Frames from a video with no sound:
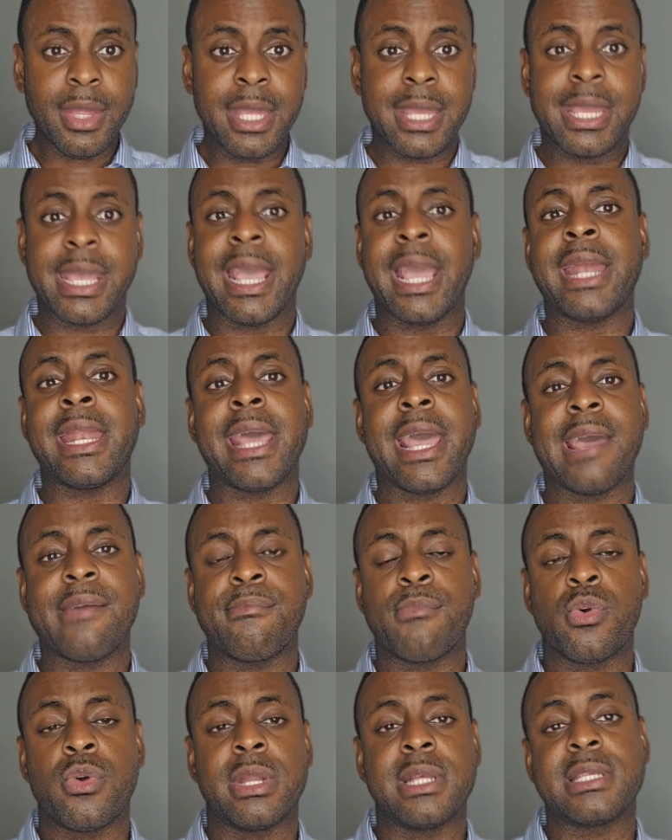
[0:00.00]
can have
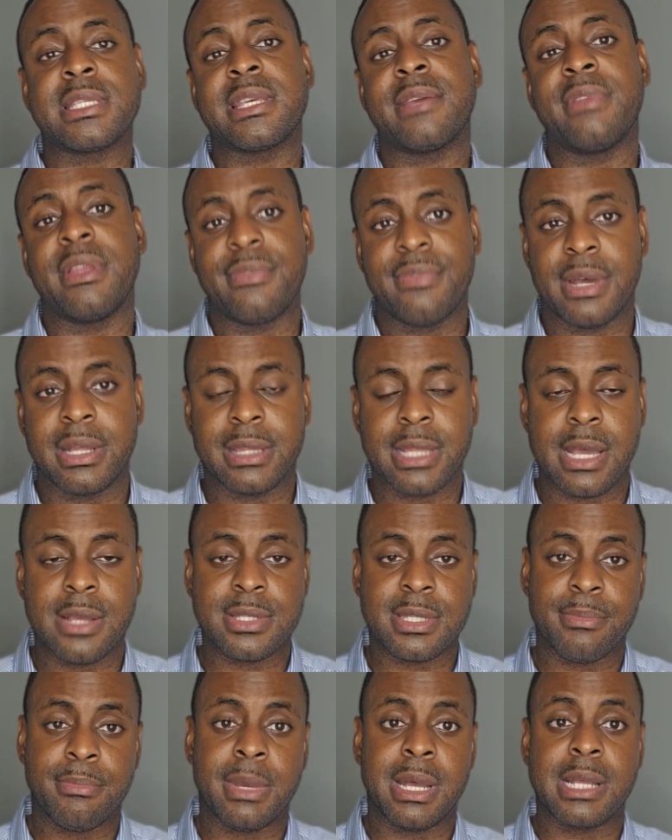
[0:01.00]
more than
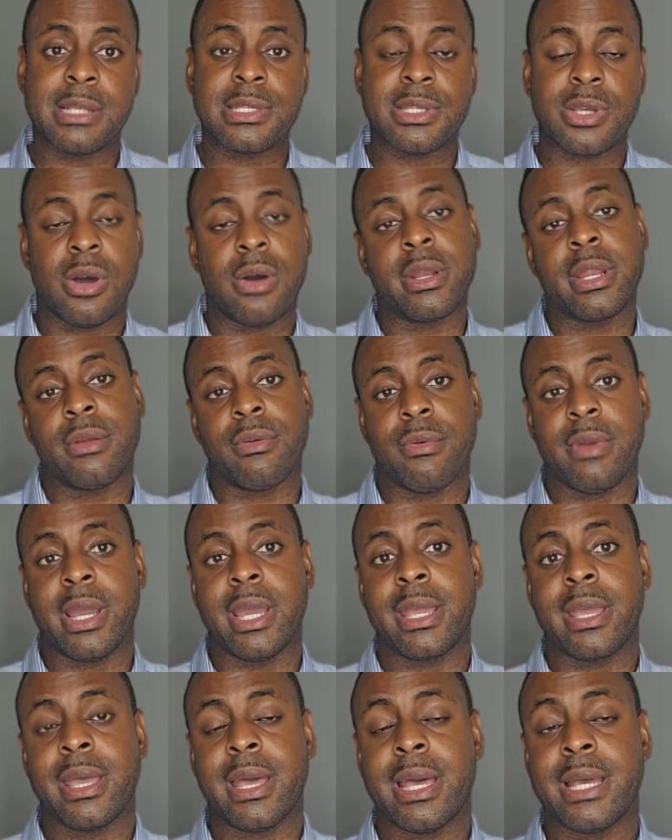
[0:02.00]
75,000 miles on it,
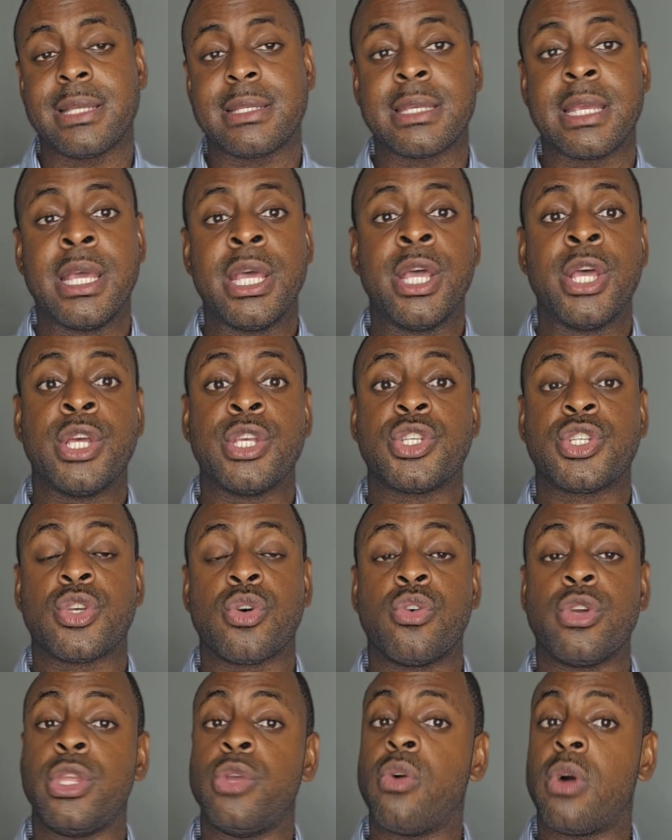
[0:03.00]
right, guys?
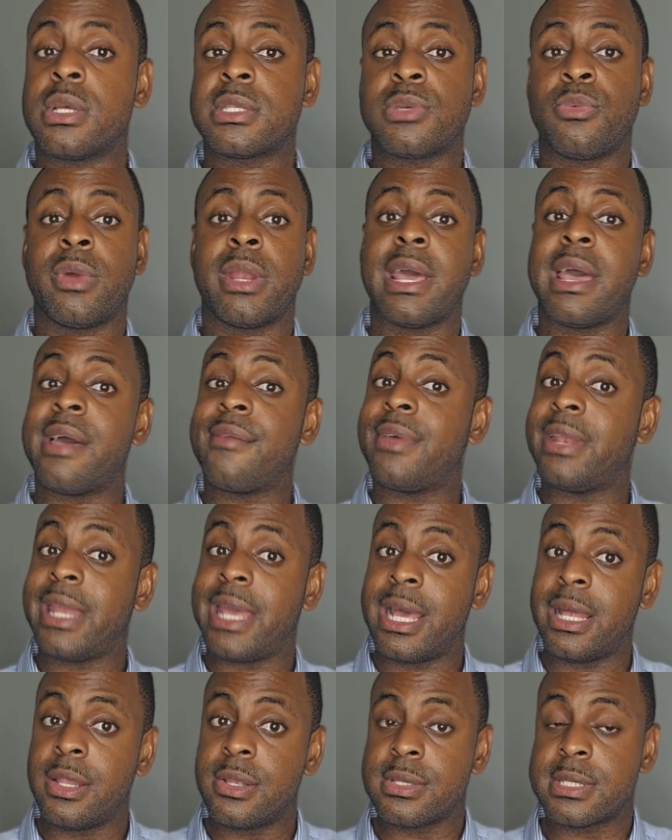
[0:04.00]
So you also want to have an
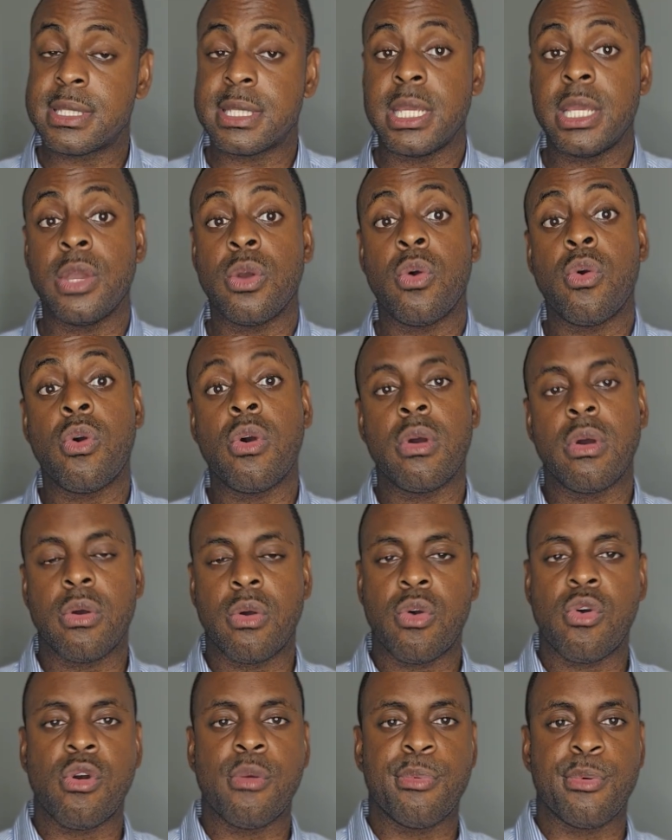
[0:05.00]
LLC or a
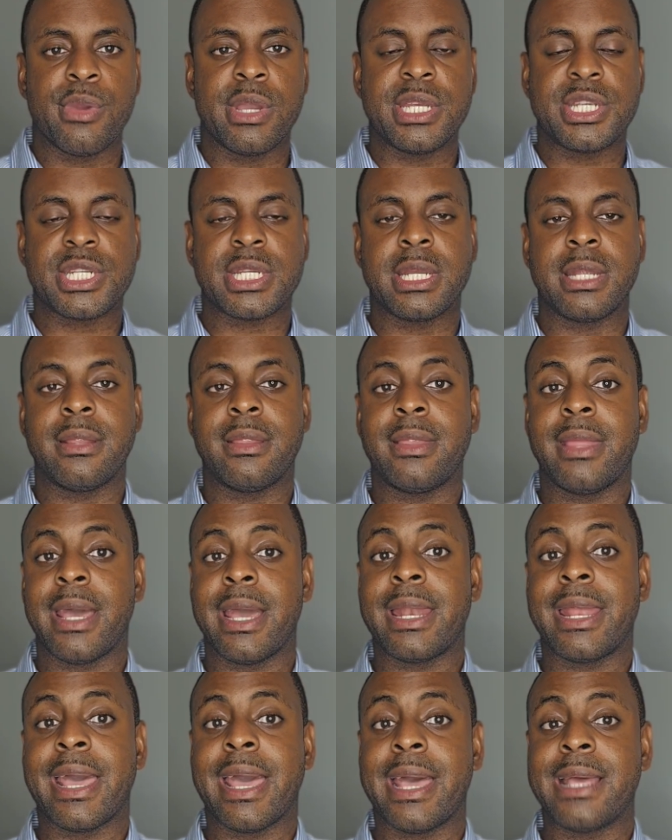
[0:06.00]
corporation
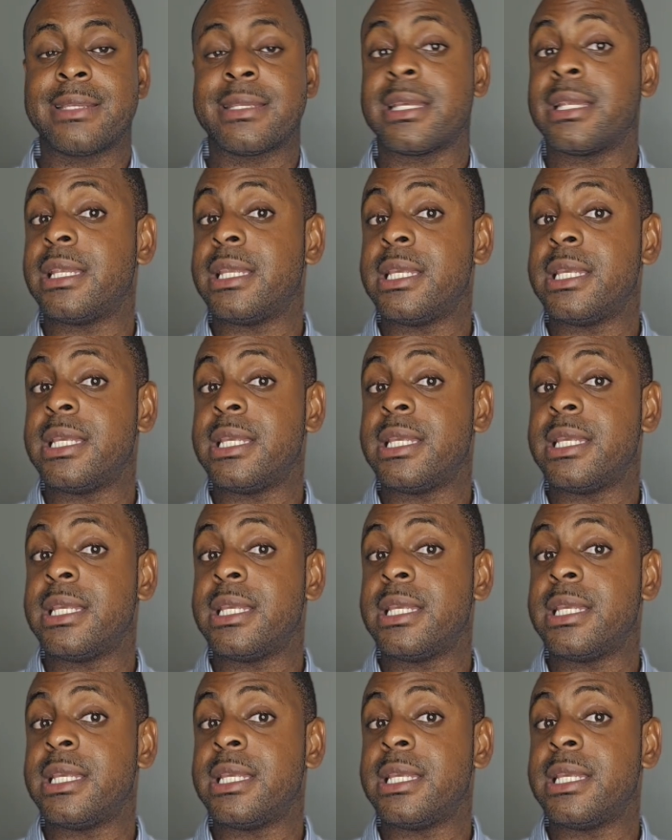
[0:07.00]
that has at